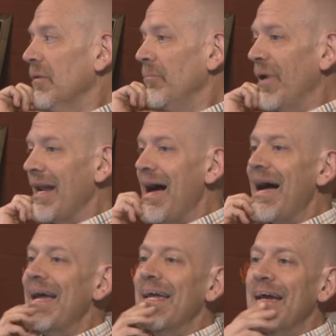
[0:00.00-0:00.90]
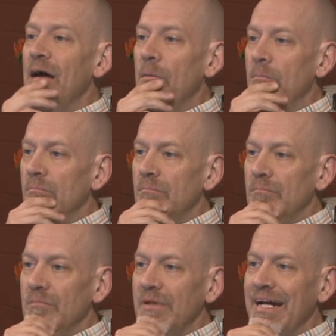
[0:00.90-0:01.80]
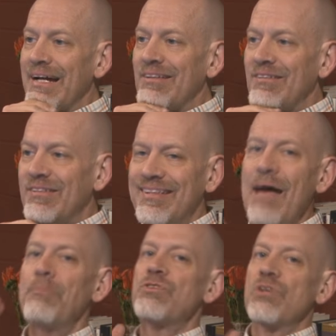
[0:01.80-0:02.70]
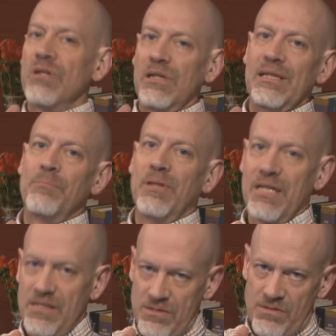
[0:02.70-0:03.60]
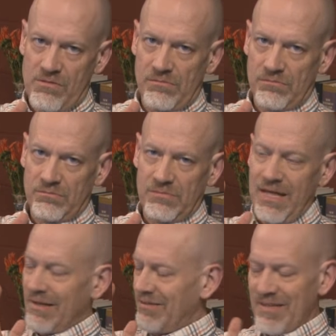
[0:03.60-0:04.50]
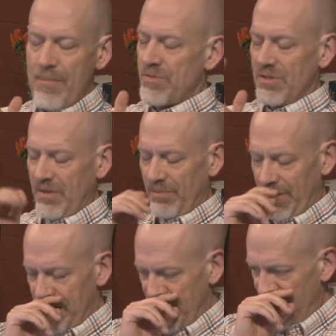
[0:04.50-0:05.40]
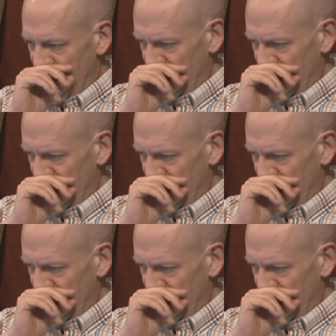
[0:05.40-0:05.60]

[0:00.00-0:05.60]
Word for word: But I am exceptionally pleased, exceptionally pleased